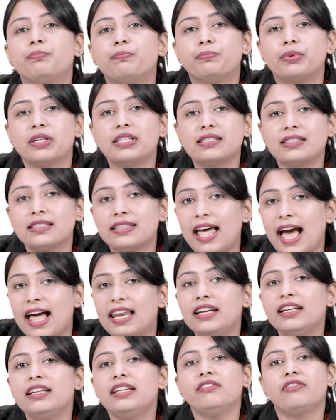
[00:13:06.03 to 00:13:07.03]

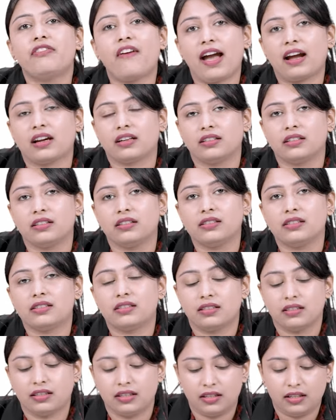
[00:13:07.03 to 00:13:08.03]
personality
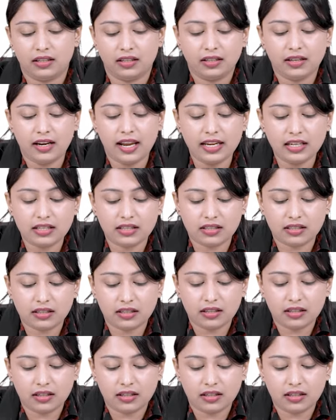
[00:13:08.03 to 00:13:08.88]
factors, right?